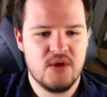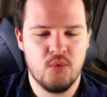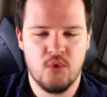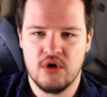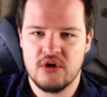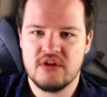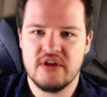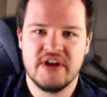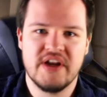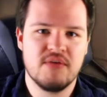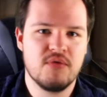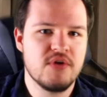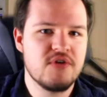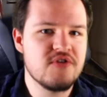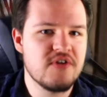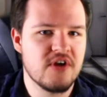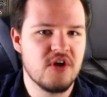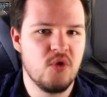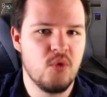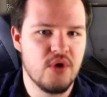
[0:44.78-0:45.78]
worked on
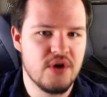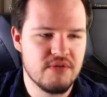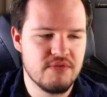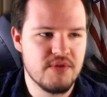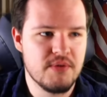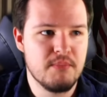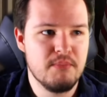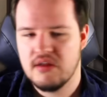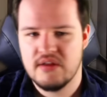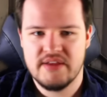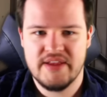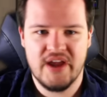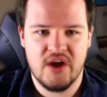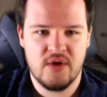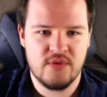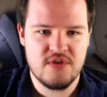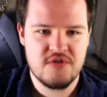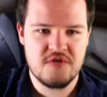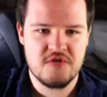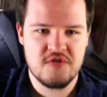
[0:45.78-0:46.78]
every single one of them.
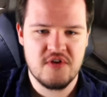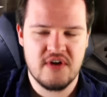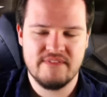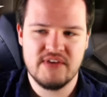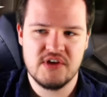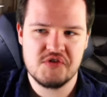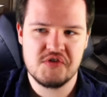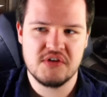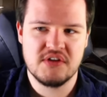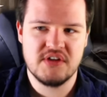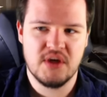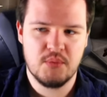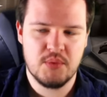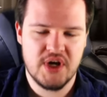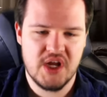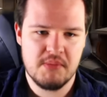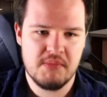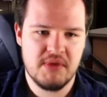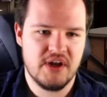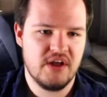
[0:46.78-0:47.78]
Now, this is obviously done
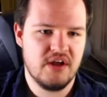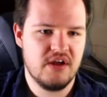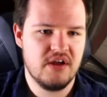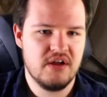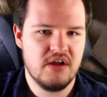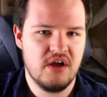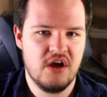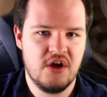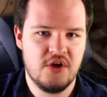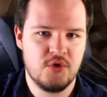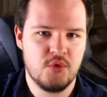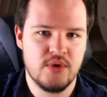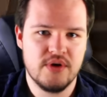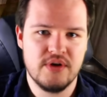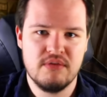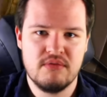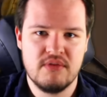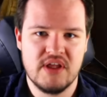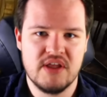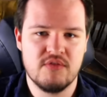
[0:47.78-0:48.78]
when I'm at
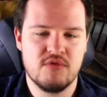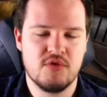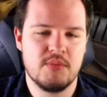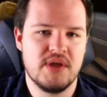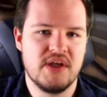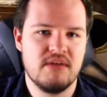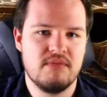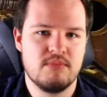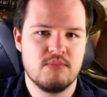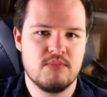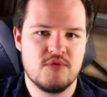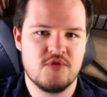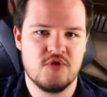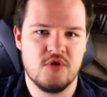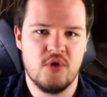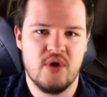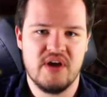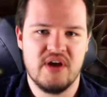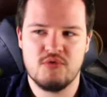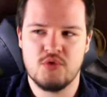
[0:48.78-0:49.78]
100 infamy,
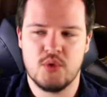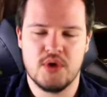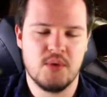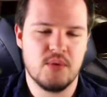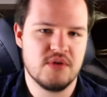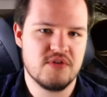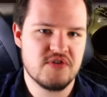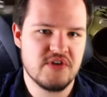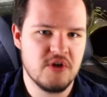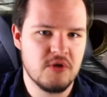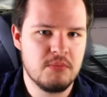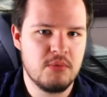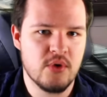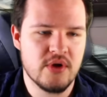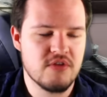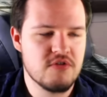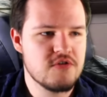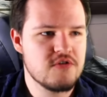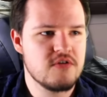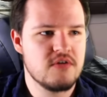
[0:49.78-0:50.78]
so I have 21 skill
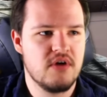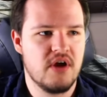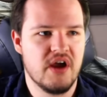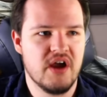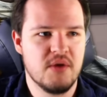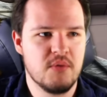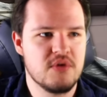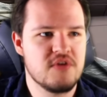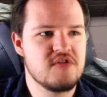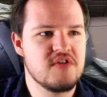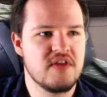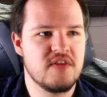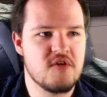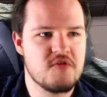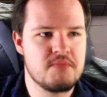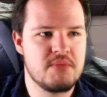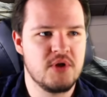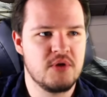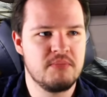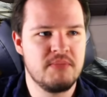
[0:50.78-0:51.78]
points. I would say
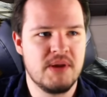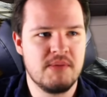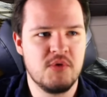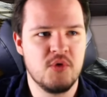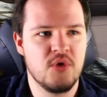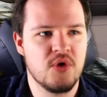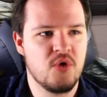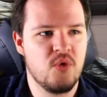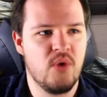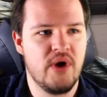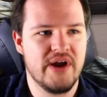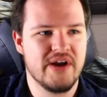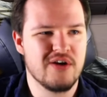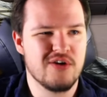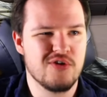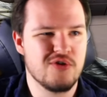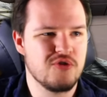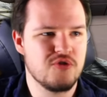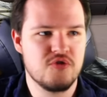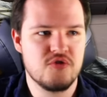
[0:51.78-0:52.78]
this build maybe
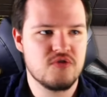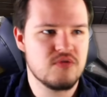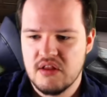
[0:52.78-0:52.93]
requires,